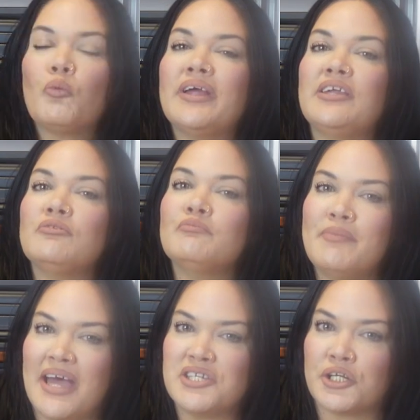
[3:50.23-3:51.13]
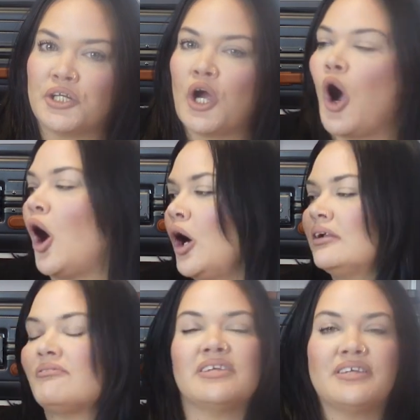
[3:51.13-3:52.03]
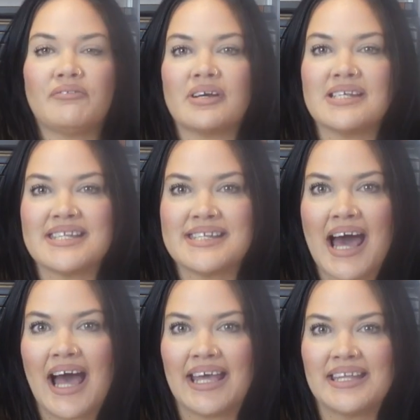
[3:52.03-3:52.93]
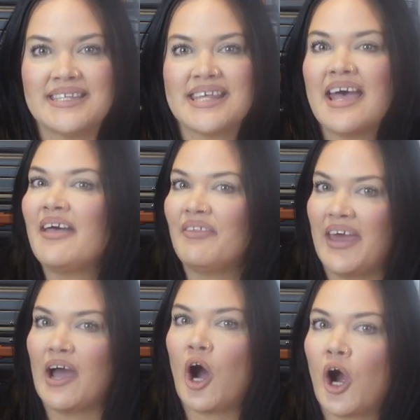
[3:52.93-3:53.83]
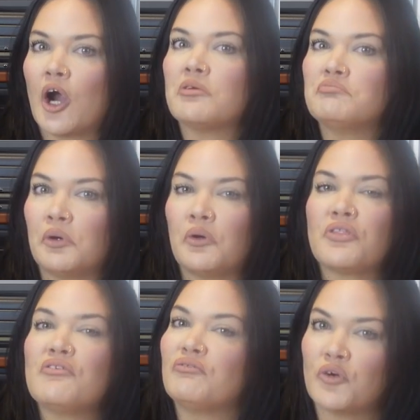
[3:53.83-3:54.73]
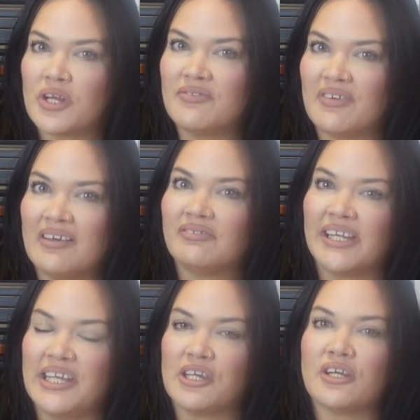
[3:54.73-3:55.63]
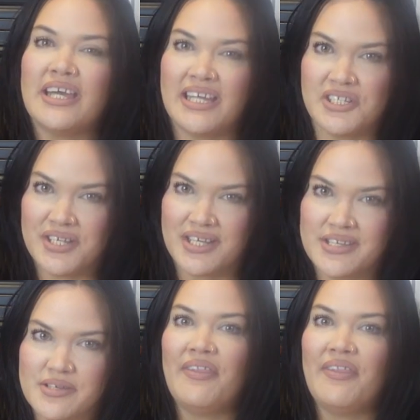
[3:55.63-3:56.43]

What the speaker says: When you measure all of the different sides, they are both 45 linear inches.